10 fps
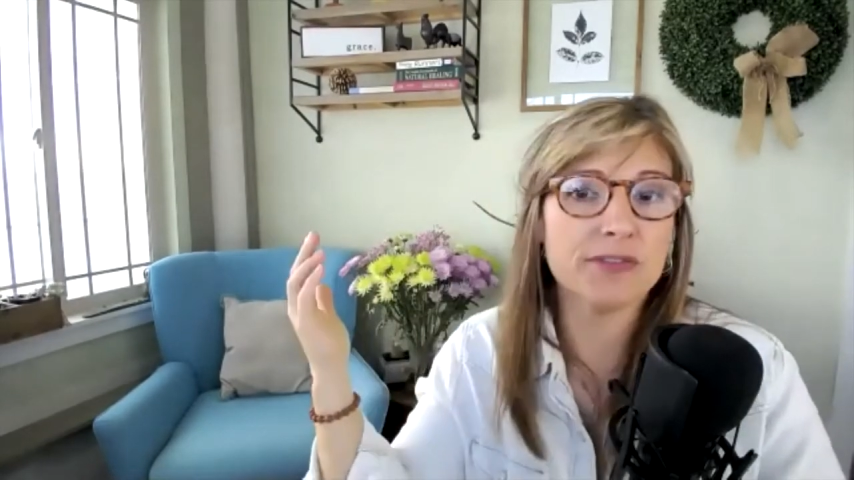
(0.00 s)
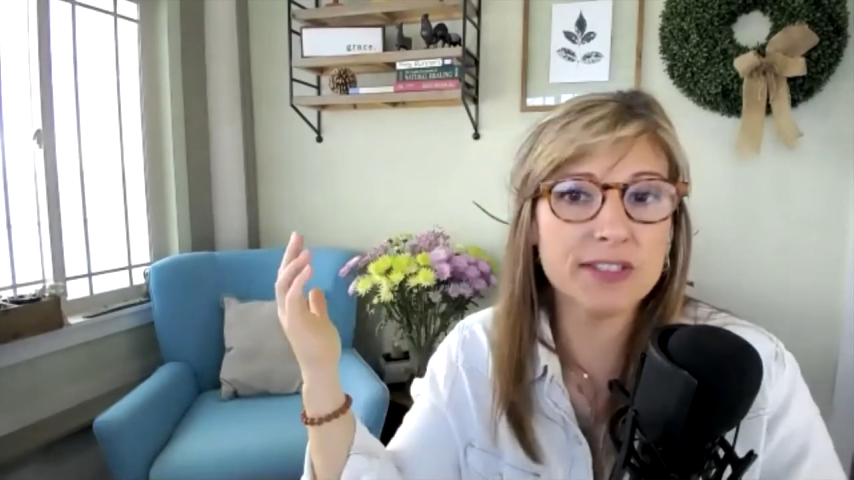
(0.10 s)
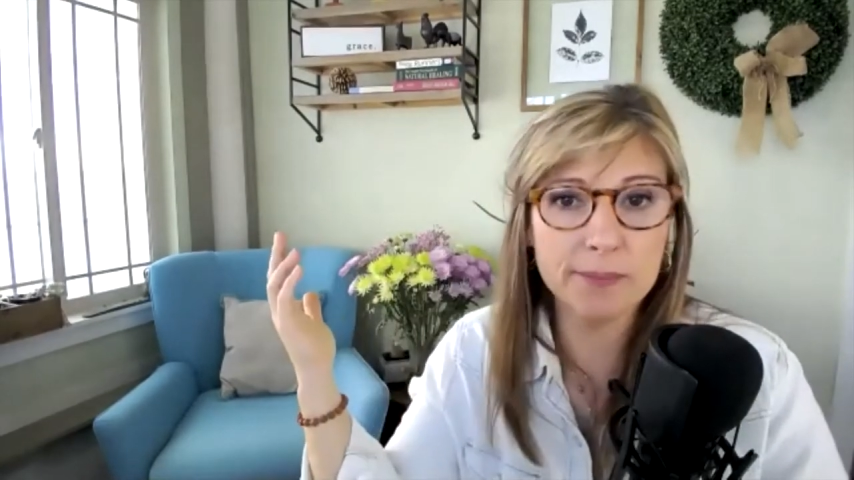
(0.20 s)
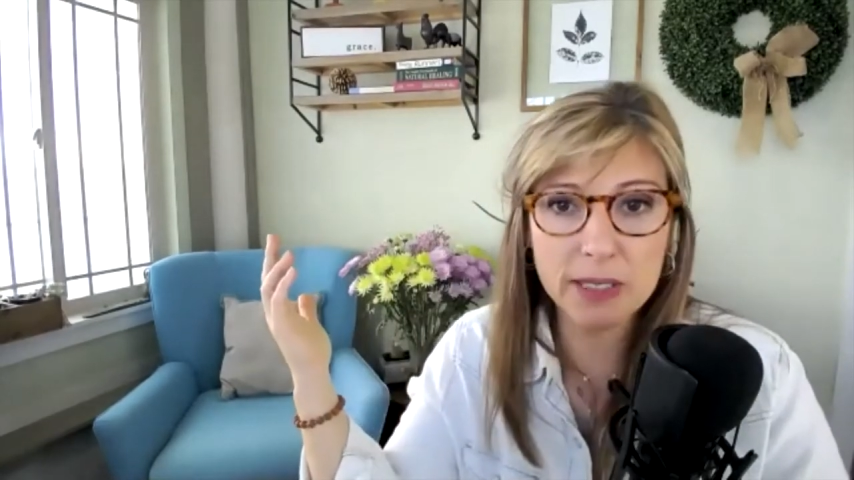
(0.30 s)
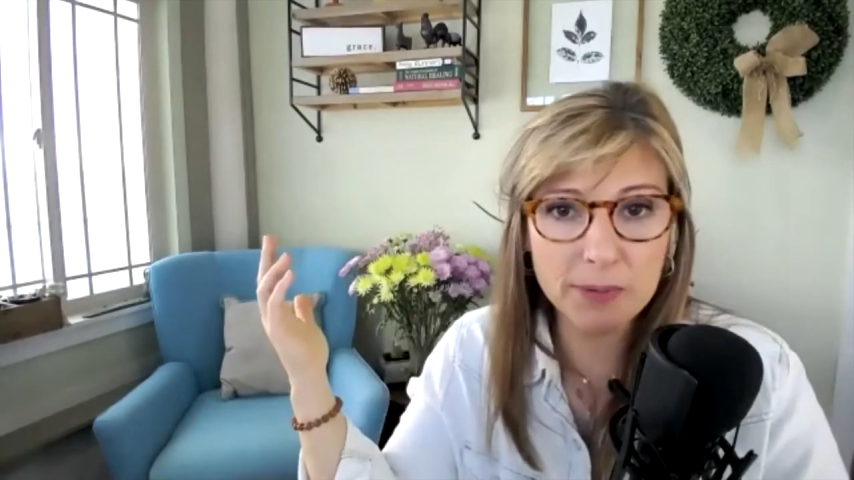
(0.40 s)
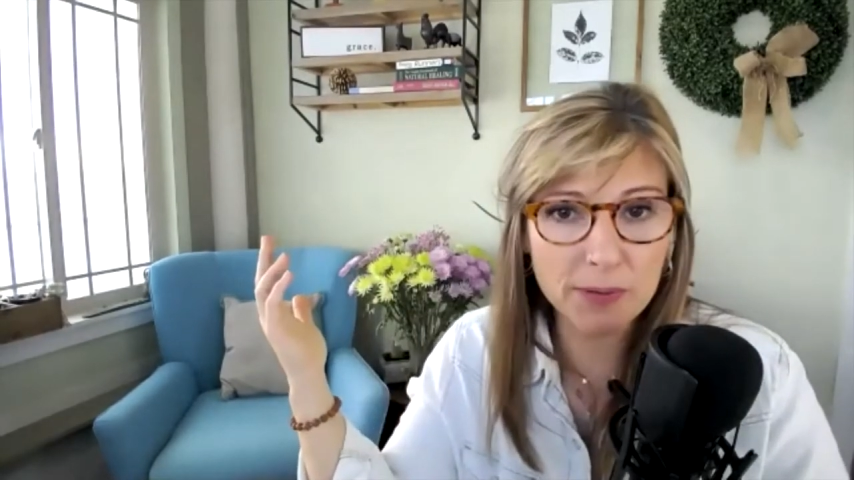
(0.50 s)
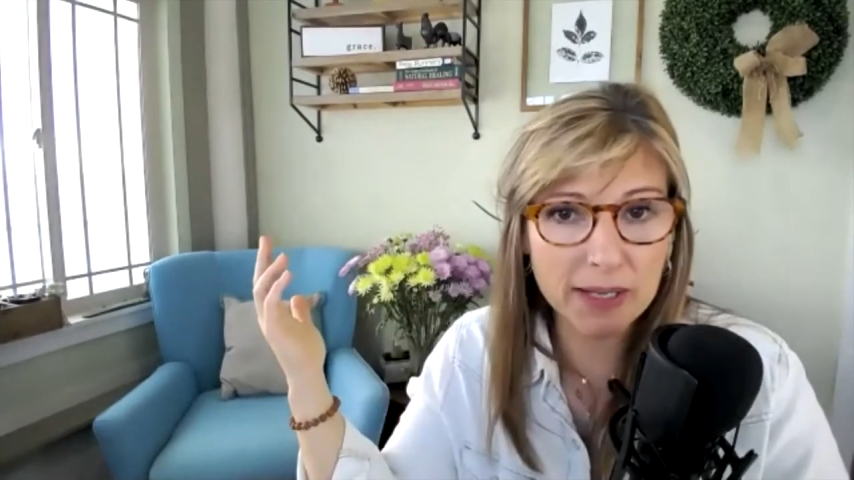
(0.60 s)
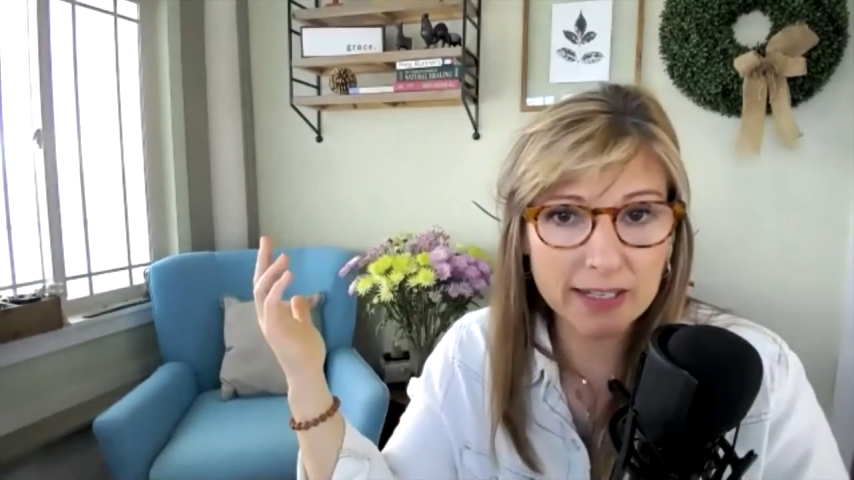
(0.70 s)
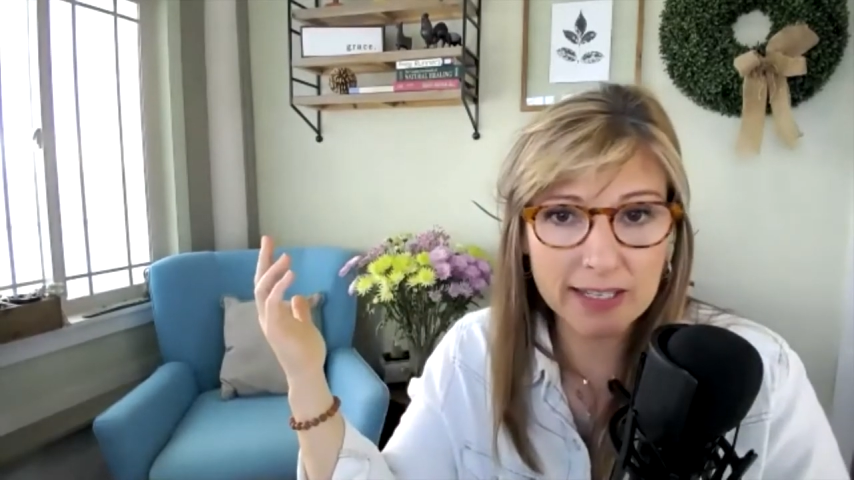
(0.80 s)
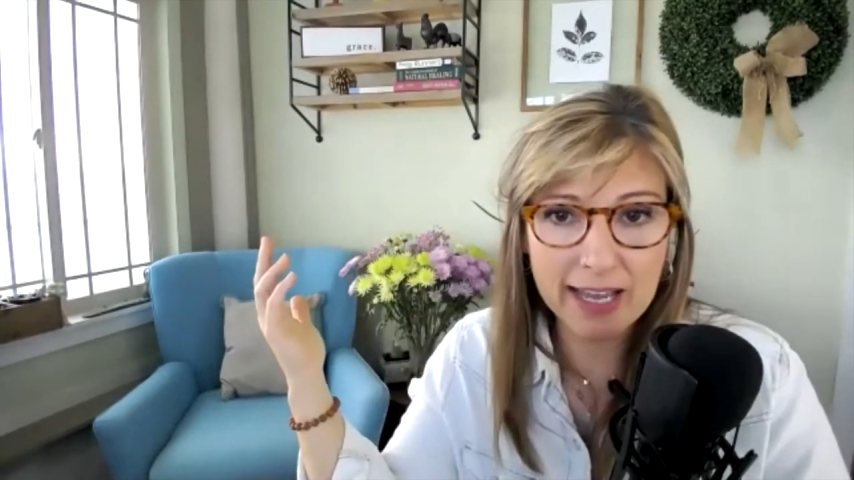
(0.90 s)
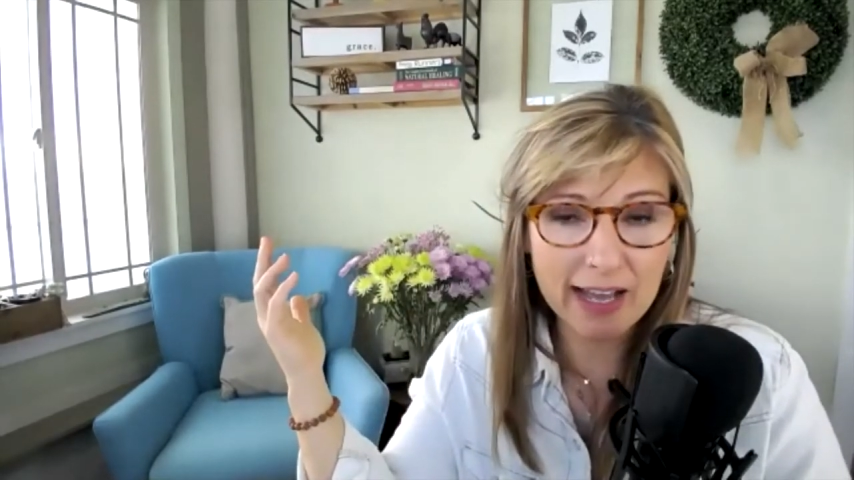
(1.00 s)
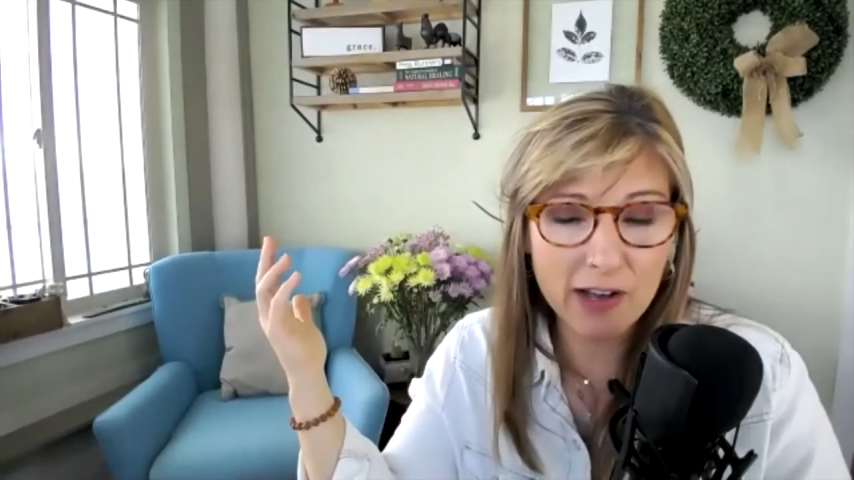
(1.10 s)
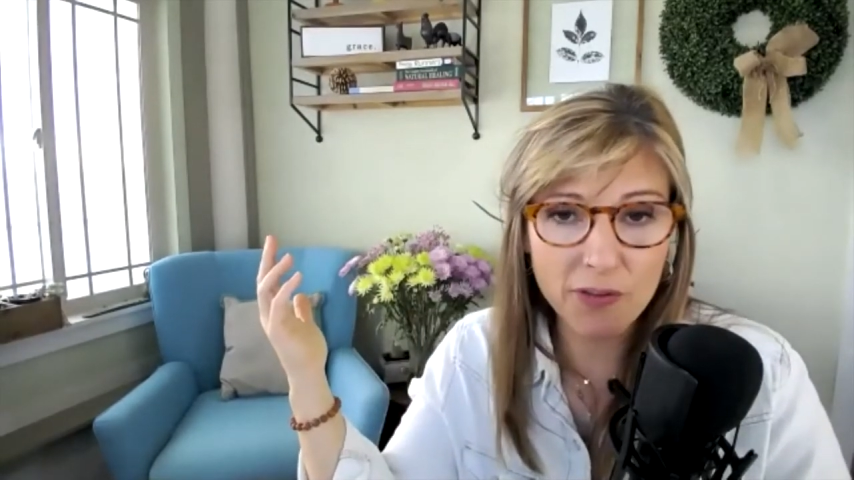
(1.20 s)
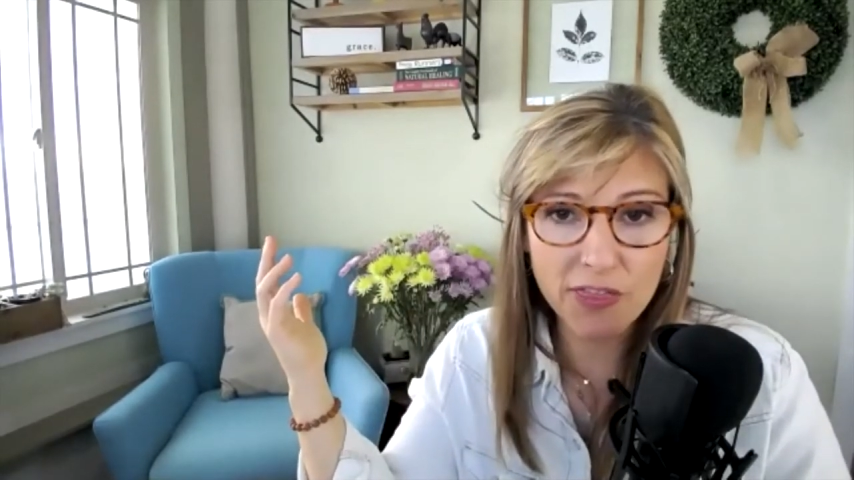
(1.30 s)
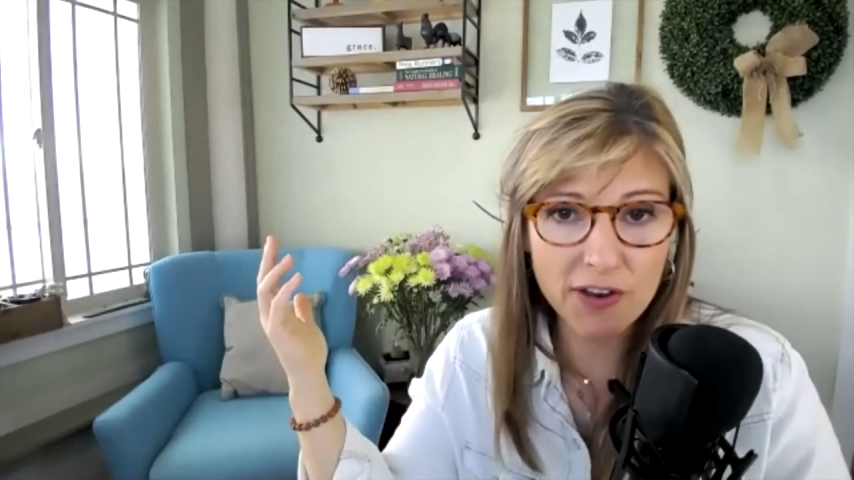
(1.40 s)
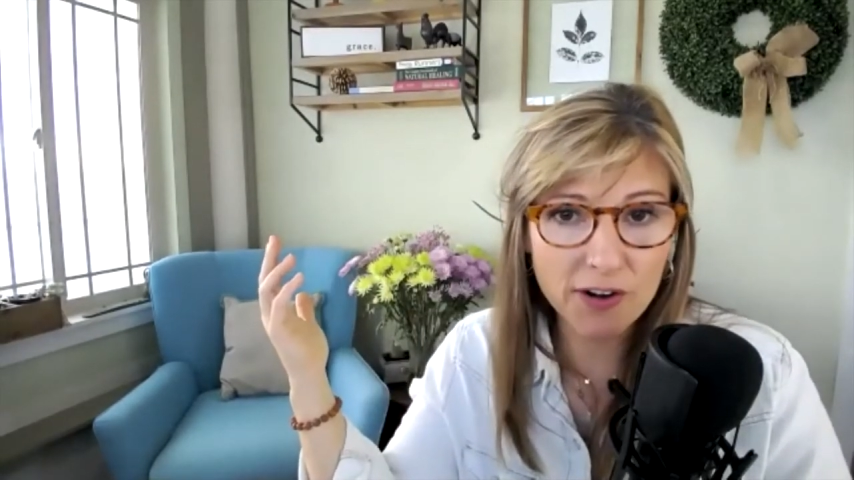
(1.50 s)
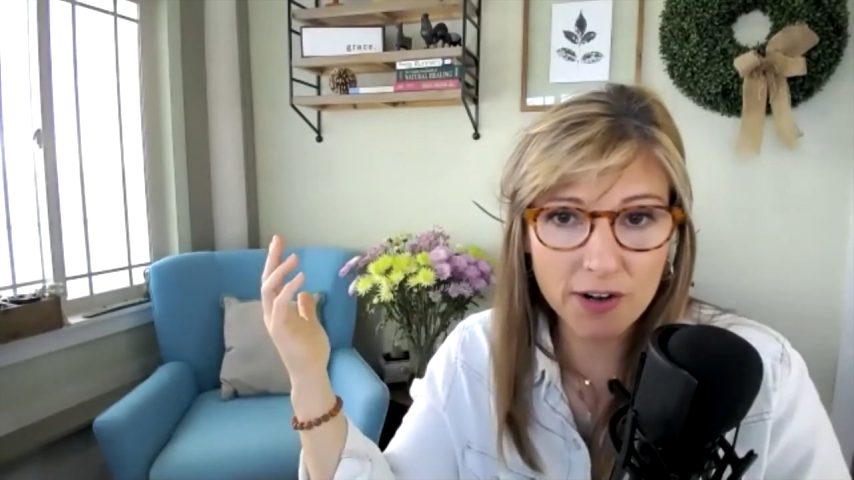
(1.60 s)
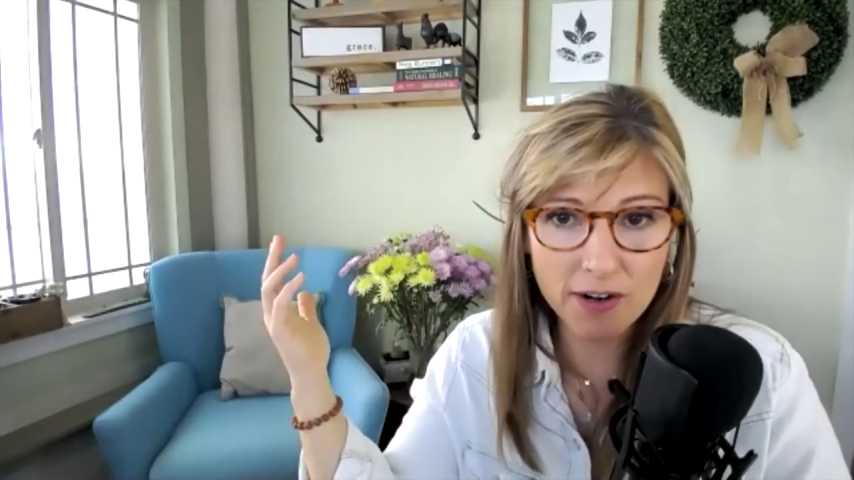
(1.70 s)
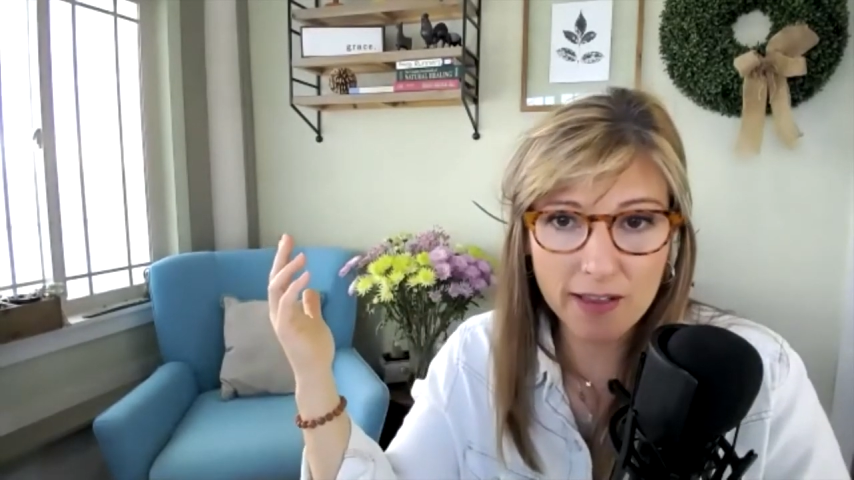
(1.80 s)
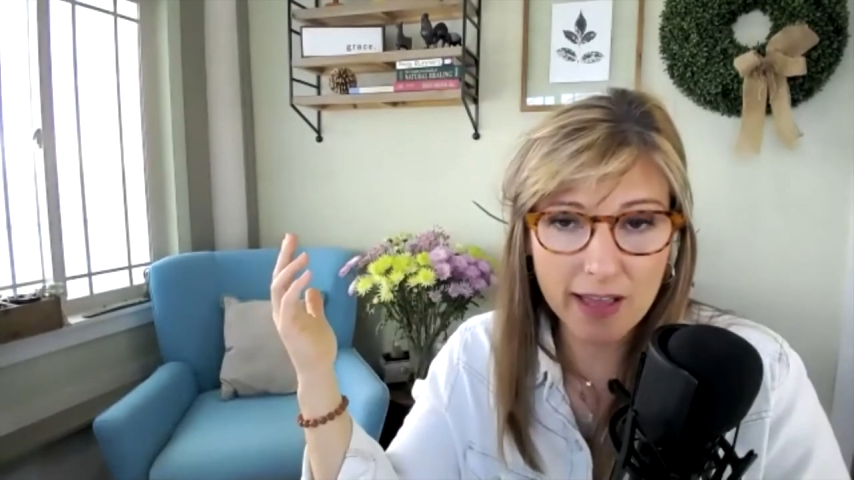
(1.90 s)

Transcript: if some people can get healthier